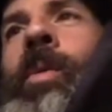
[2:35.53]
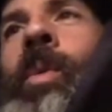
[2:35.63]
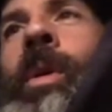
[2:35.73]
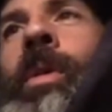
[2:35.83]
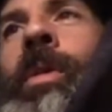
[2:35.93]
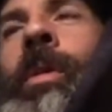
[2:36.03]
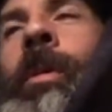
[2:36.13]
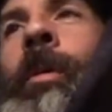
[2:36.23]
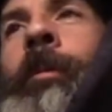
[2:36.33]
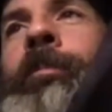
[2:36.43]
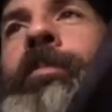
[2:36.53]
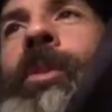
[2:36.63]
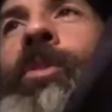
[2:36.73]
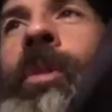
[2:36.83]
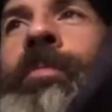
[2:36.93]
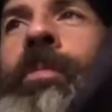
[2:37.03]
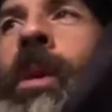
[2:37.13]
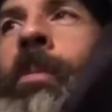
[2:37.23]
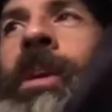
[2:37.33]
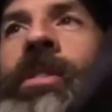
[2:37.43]
with, so
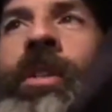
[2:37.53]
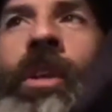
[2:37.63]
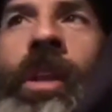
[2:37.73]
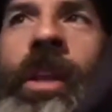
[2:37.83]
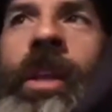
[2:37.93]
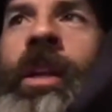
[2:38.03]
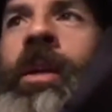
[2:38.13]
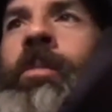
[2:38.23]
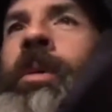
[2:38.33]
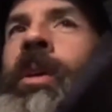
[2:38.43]
I basically cleaned it up.